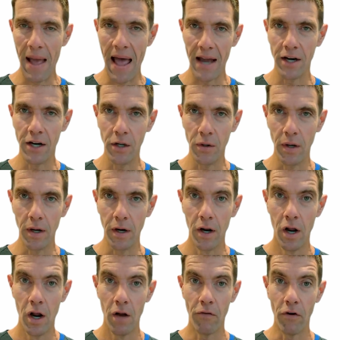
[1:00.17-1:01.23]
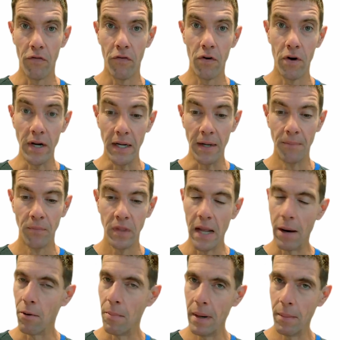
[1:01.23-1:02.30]
how to do it for free.
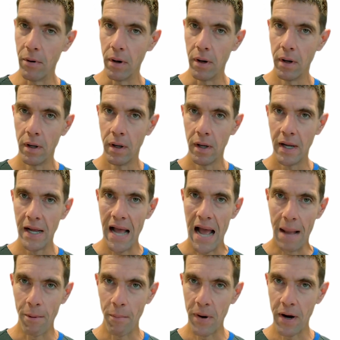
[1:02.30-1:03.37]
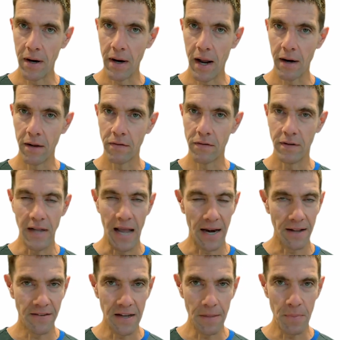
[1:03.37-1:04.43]
Now, remember, I'm a periodontist, not
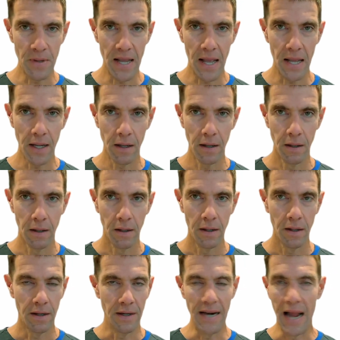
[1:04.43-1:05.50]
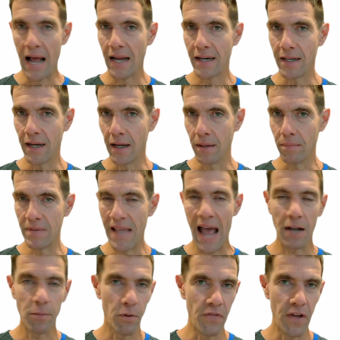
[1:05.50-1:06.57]
a CPA, not a
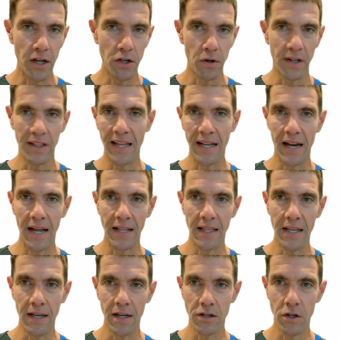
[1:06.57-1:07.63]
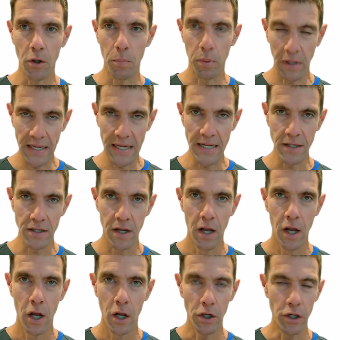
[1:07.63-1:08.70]
tax professional, anything like this. So please
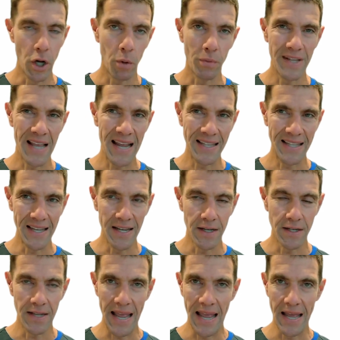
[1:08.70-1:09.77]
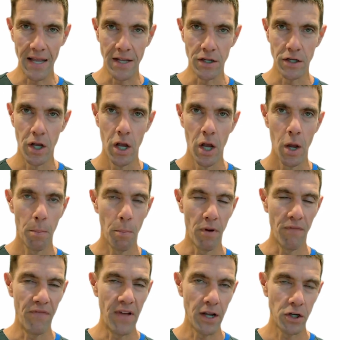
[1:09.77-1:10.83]
don't take this as
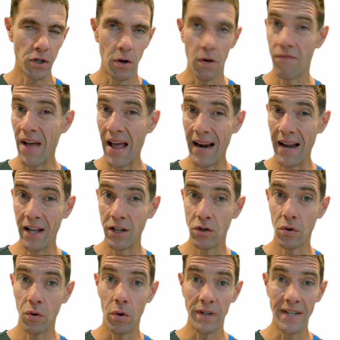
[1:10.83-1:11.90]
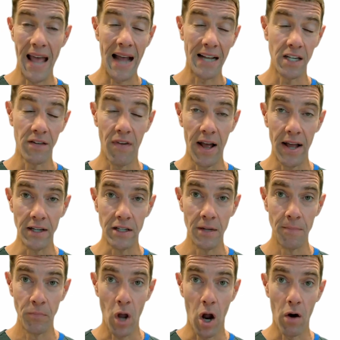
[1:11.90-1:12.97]
professional financial or tax advice.
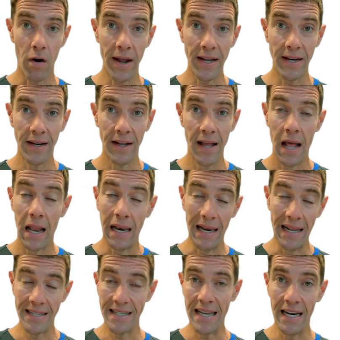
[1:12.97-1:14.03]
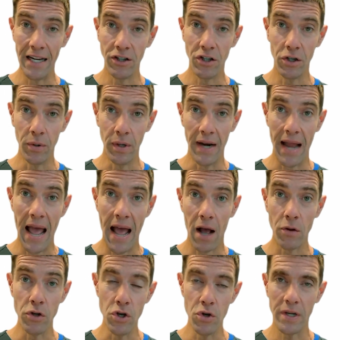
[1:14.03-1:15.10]
All right, let's get into it.
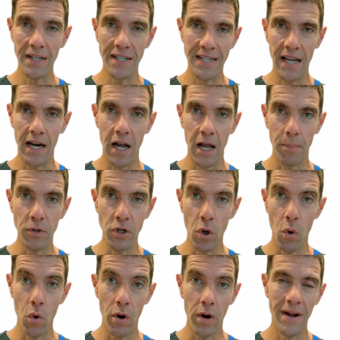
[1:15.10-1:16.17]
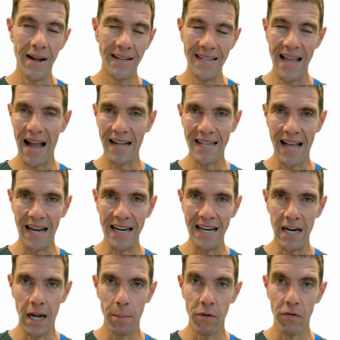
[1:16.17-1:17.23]
How you can set up your tax ID
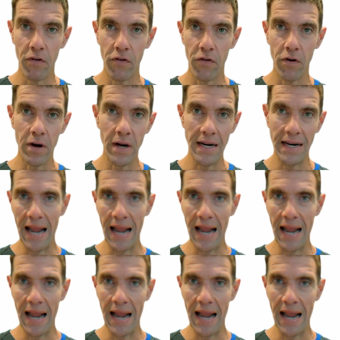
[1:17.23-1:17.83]
number for free